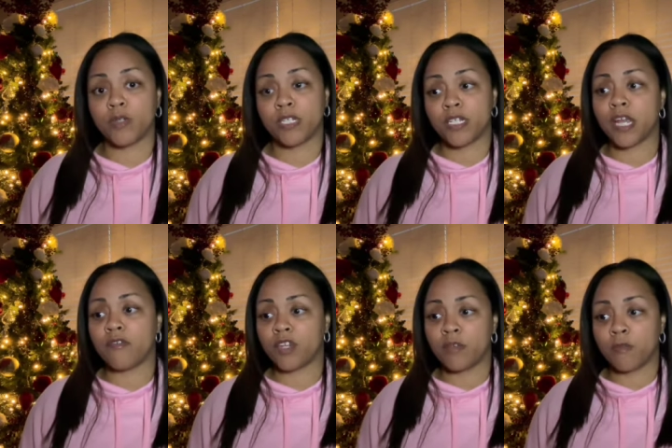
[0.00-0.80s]
I didn't have
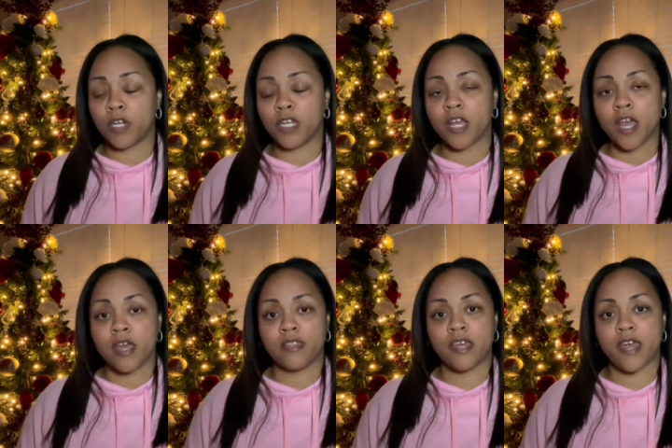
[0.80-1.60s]
anyone
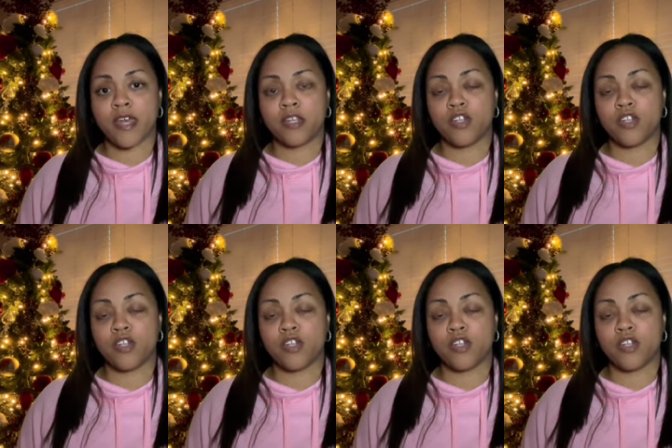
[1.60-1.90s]
that